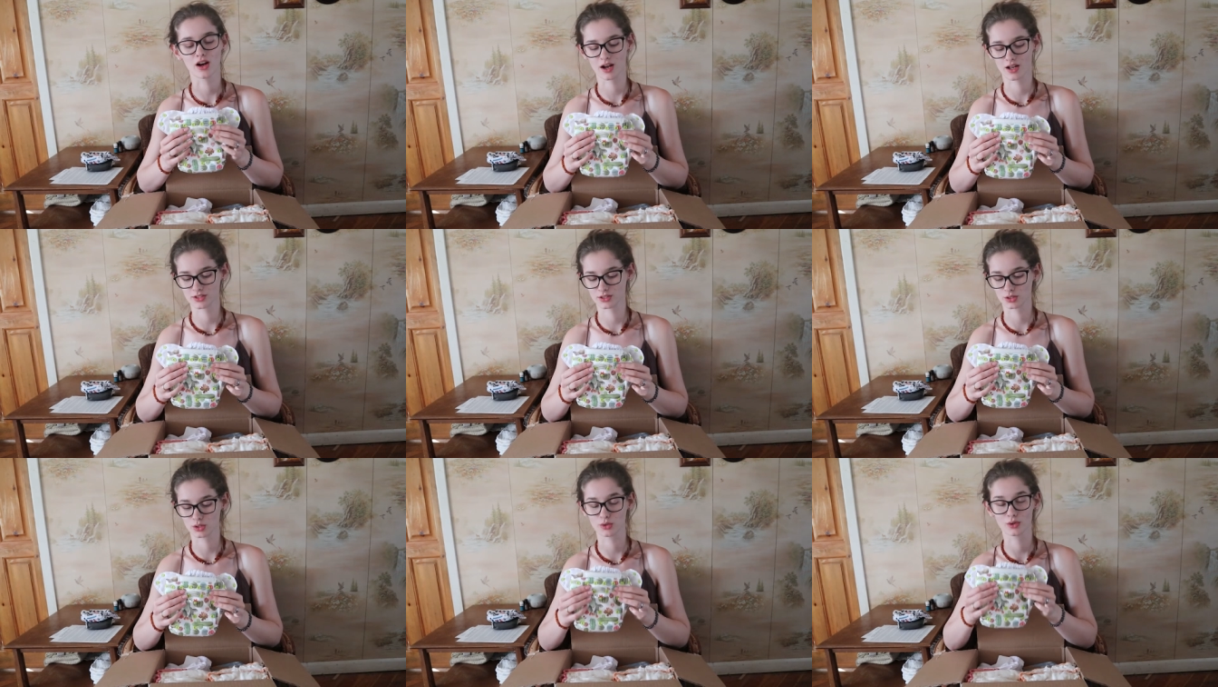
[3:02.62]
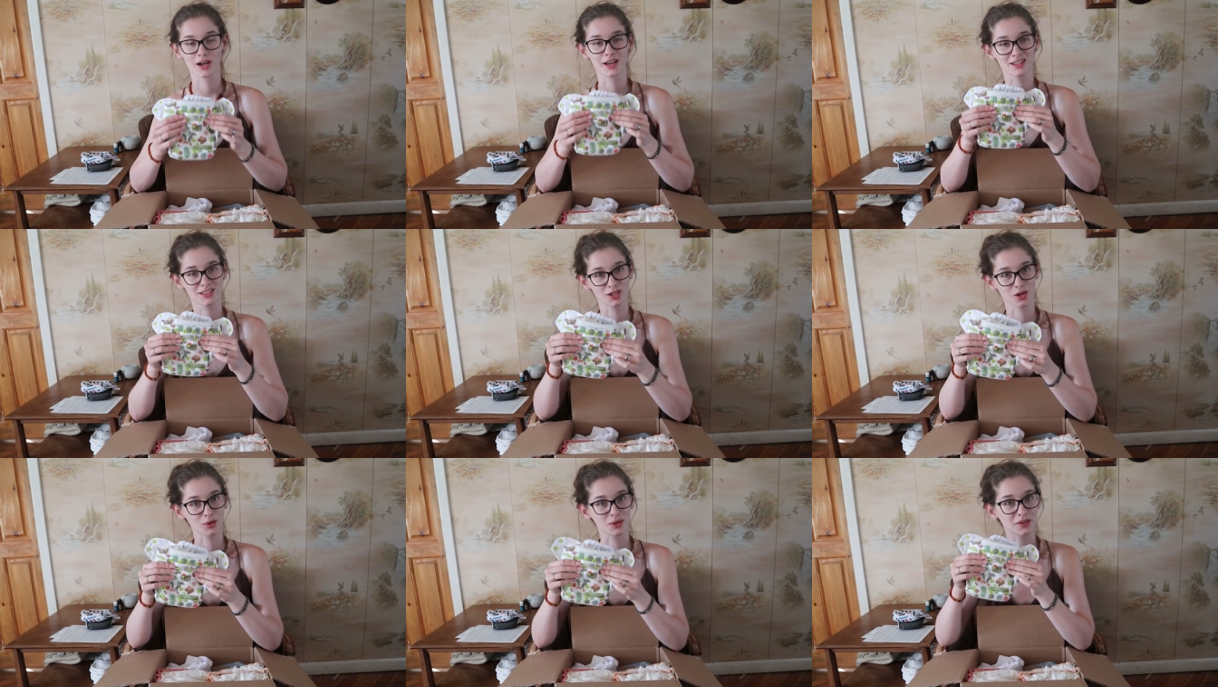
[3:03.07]
on so you
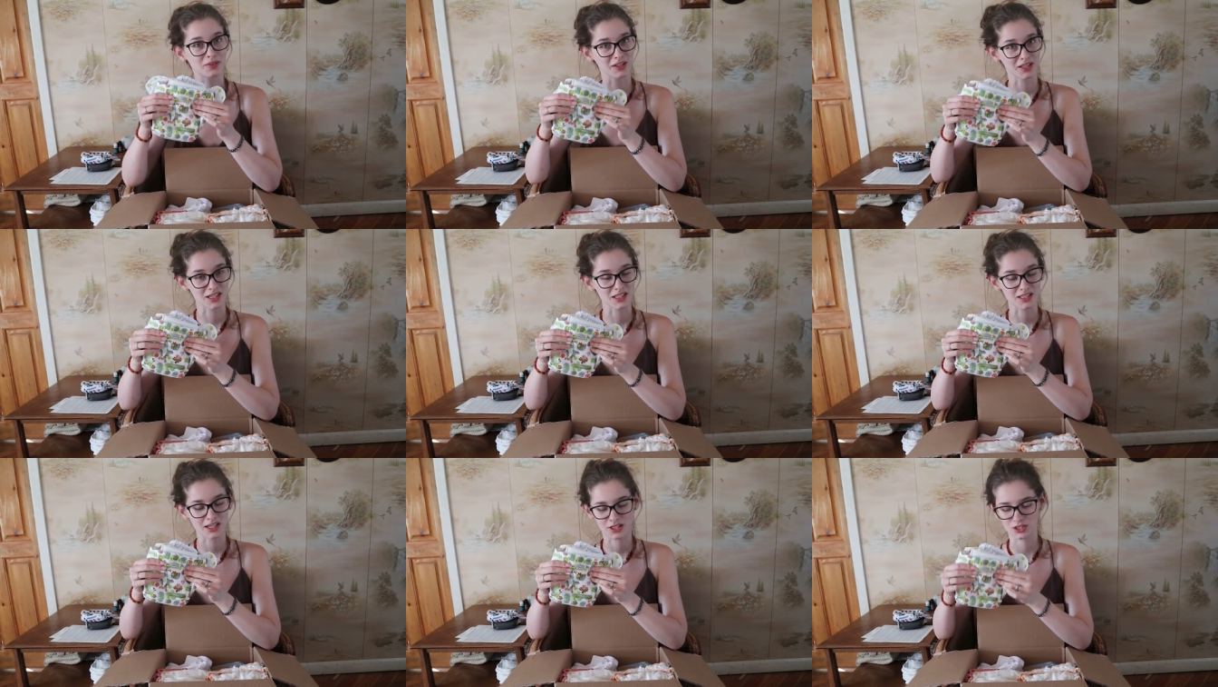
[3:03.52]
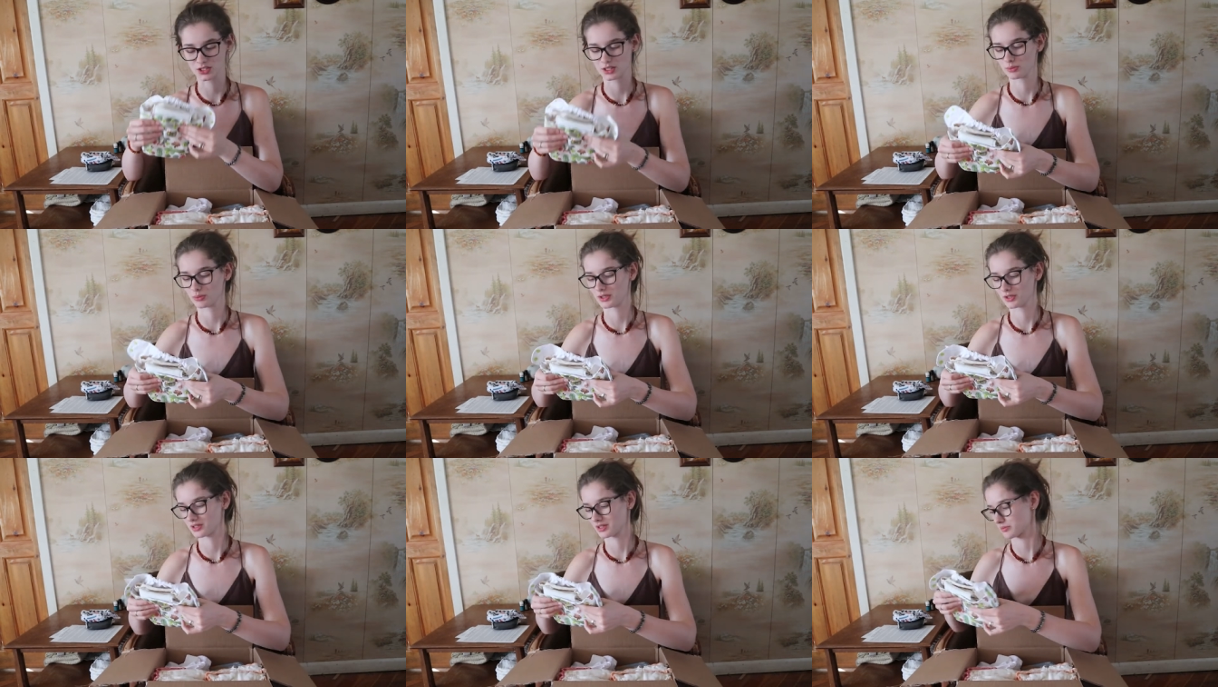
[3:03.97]
guys know if it is actually
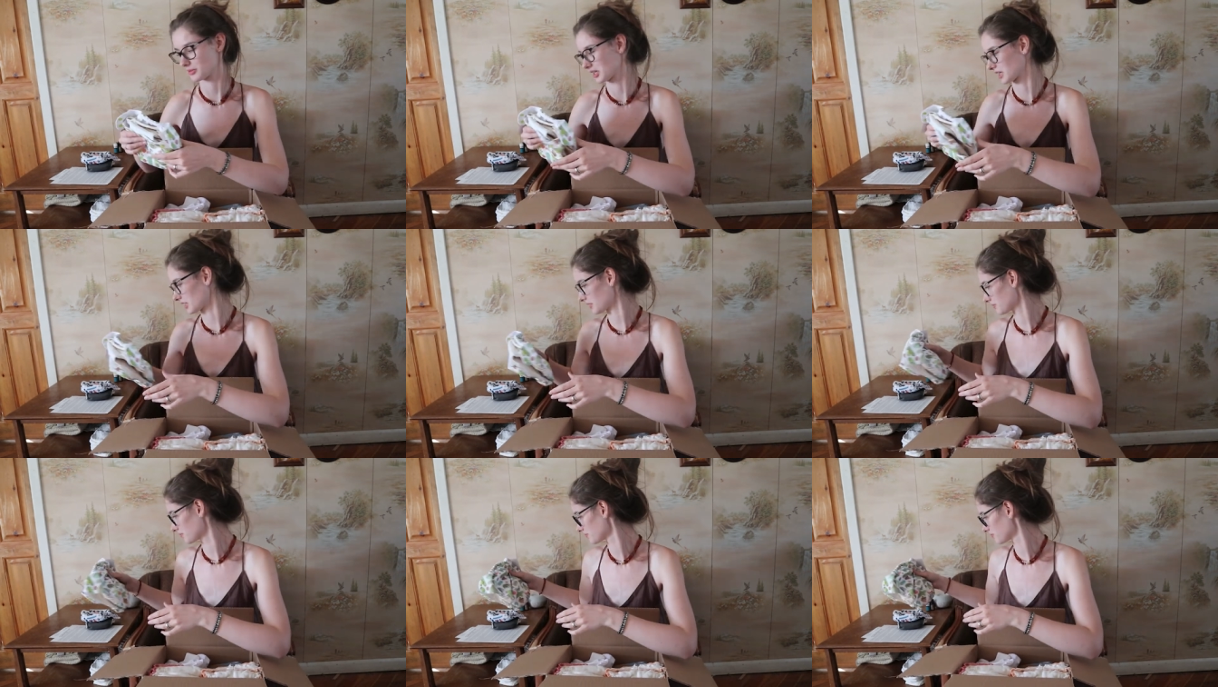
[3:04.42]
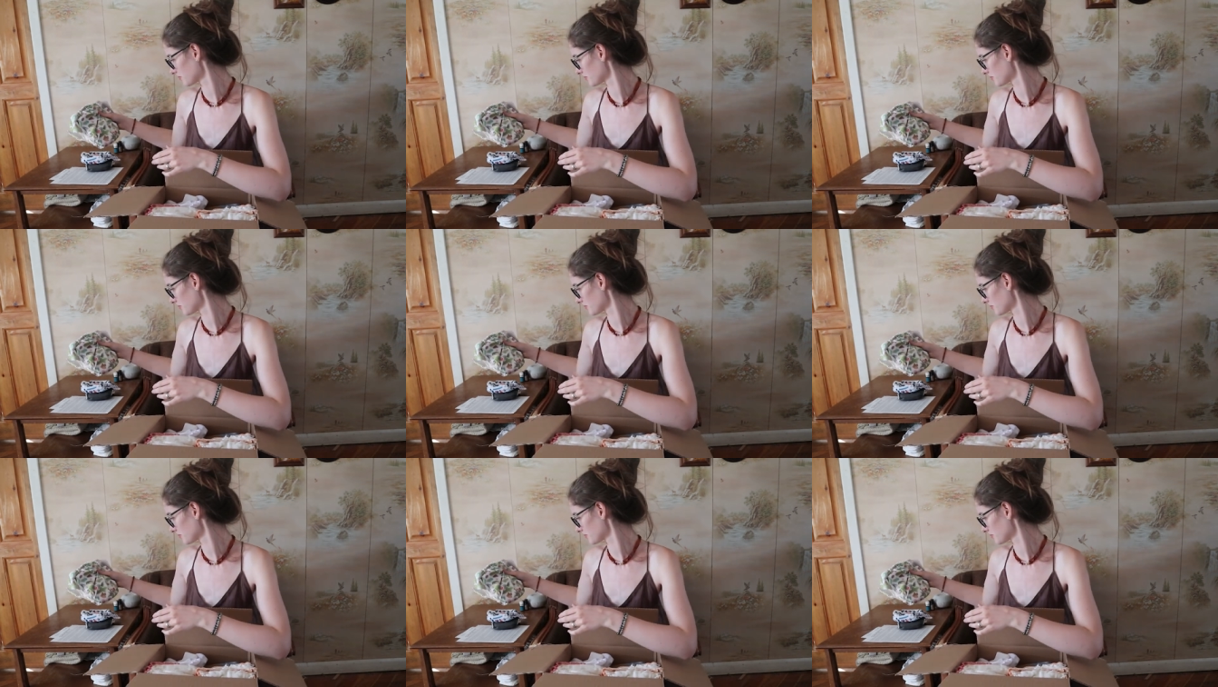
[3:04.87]
worth the money.